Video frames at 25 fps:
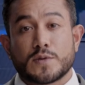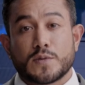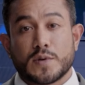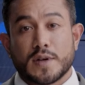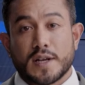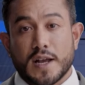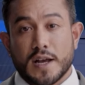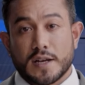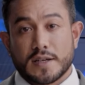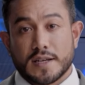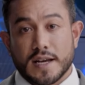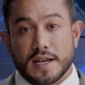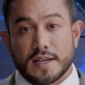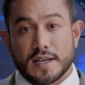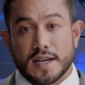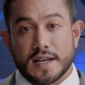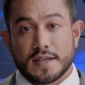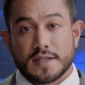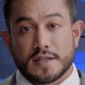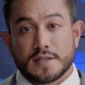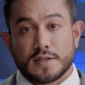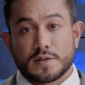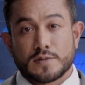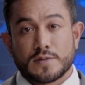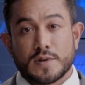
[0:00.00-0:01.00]
We are
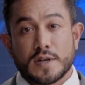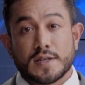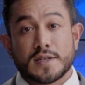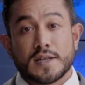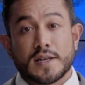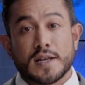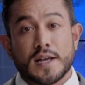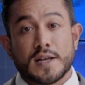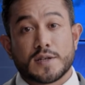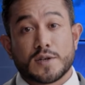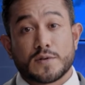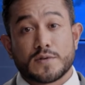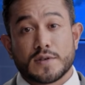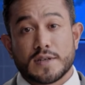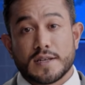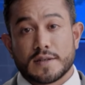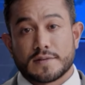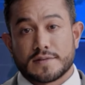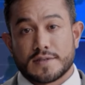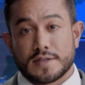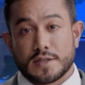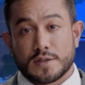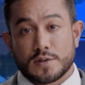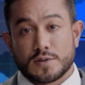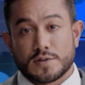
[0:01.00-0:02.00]
dedicated to finding
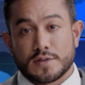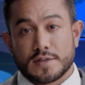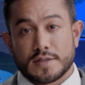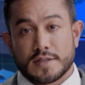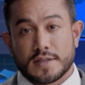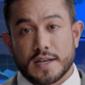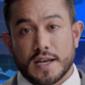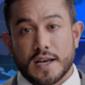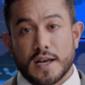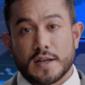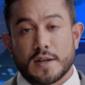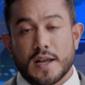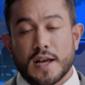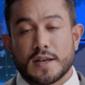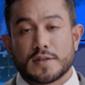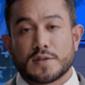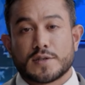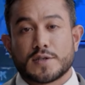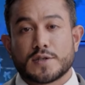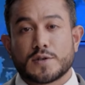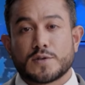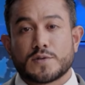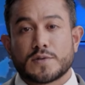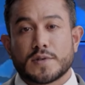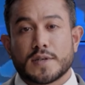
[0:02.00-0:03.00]
innovative solutions that
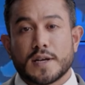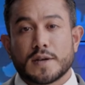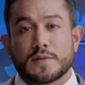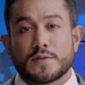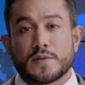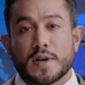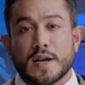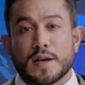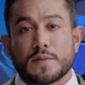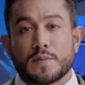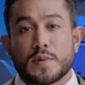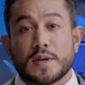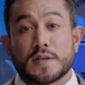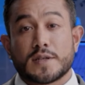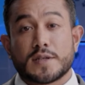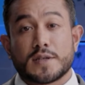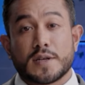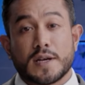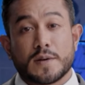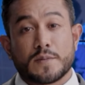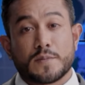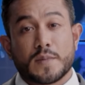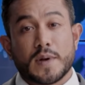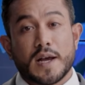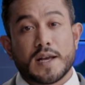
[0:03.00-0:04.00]
reduce the
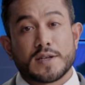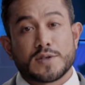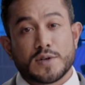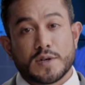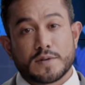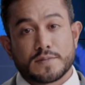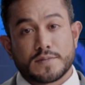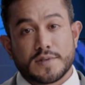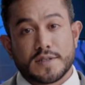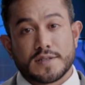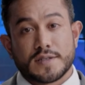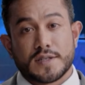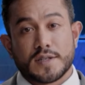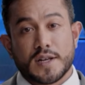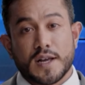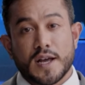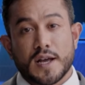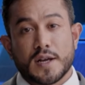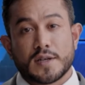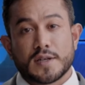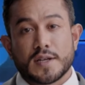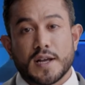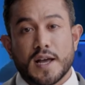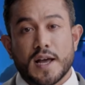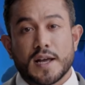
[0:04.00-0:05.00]
environmental impact of resin art